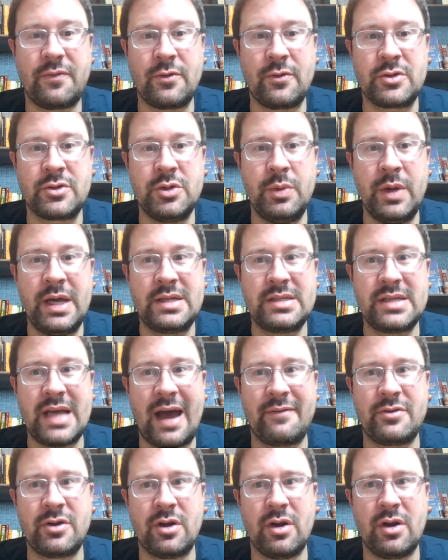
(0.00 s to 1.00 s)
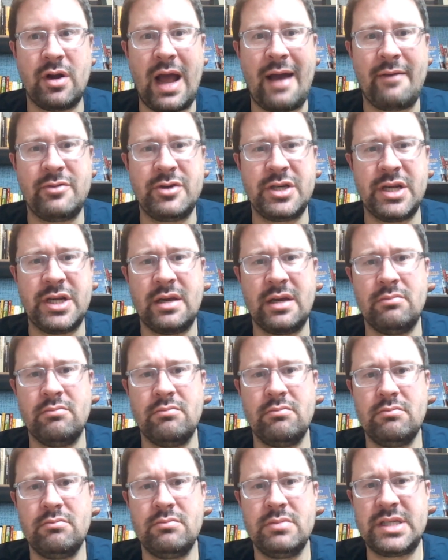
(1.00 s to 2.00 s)
the first 2 weeks after averaging
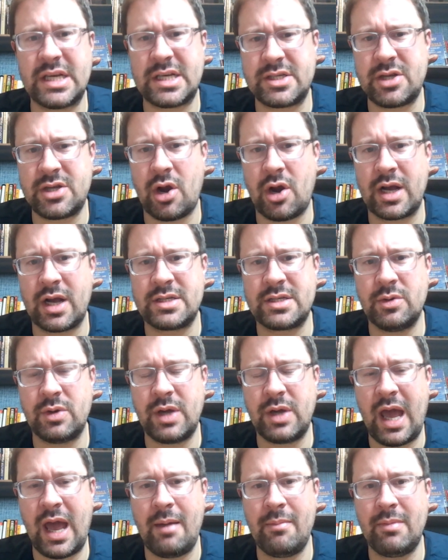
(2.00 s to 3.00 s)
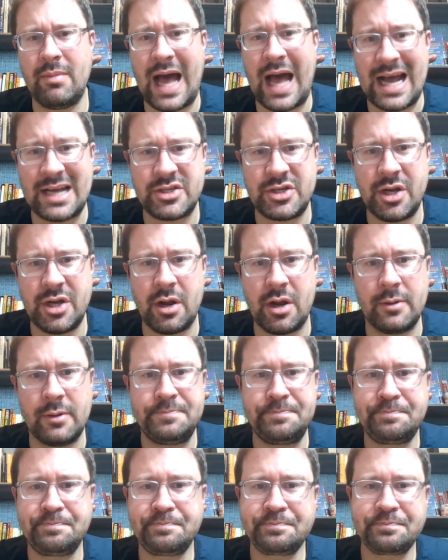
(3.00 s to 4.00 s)
6 targets a game last
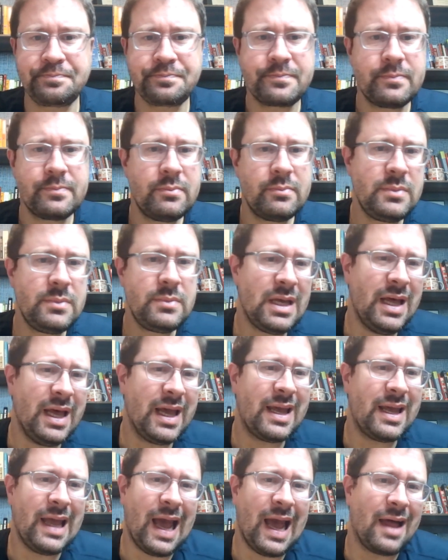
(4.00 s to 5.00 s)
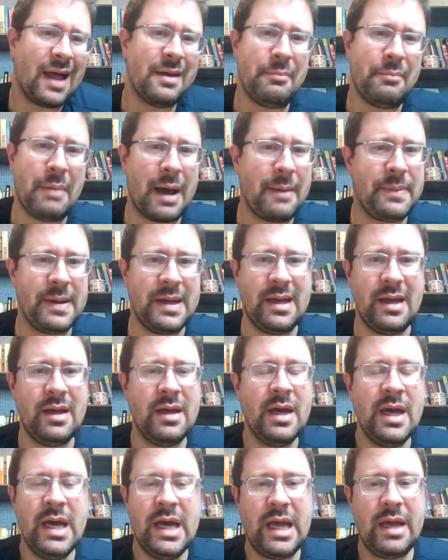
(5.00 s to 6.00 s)
year, like, yeah, he
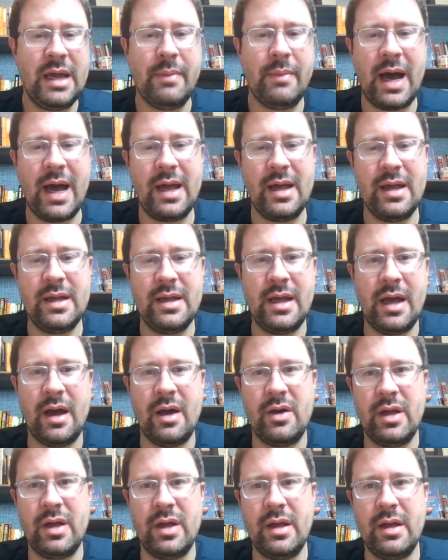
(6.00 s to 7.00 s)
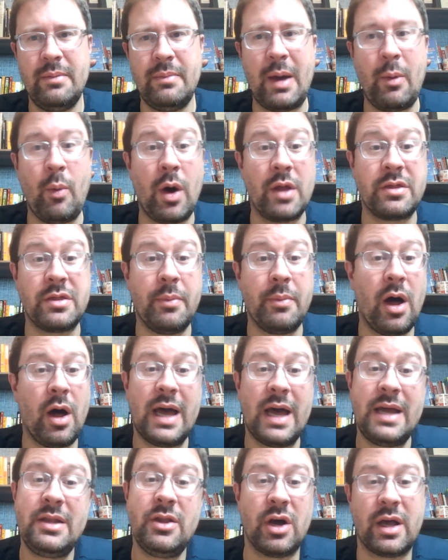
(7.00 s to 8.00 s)
might want the ball.
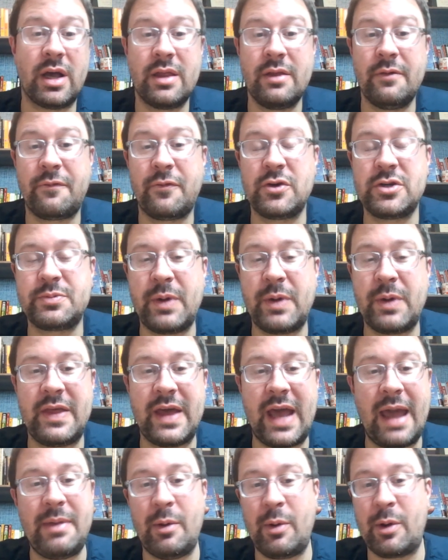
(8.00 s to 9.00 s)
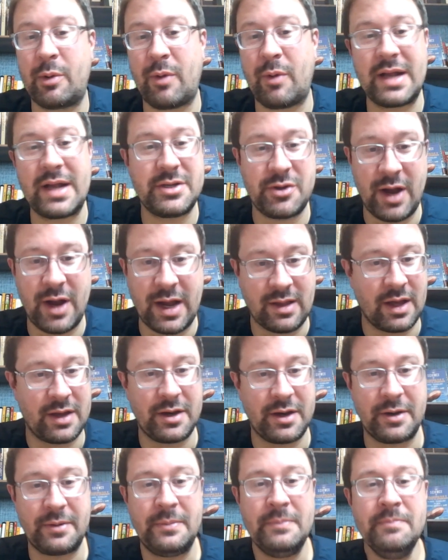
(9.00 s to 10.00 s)
And look, the first play of the game, they went right to Drake
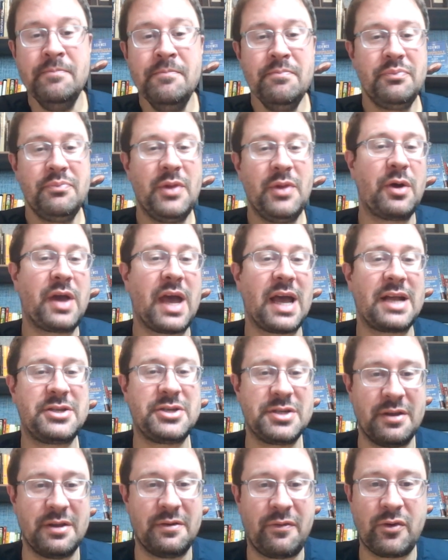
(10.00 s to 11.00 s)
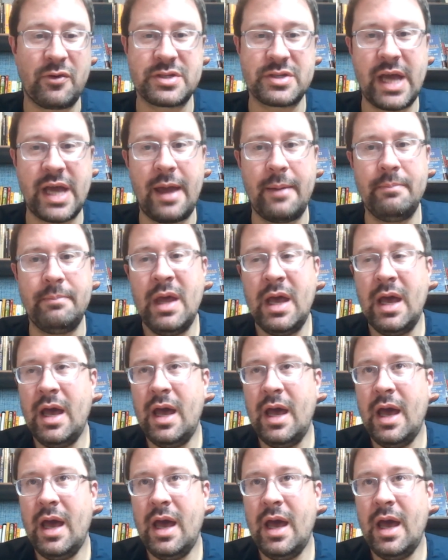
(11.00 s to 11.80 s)
London. No catches in the first game.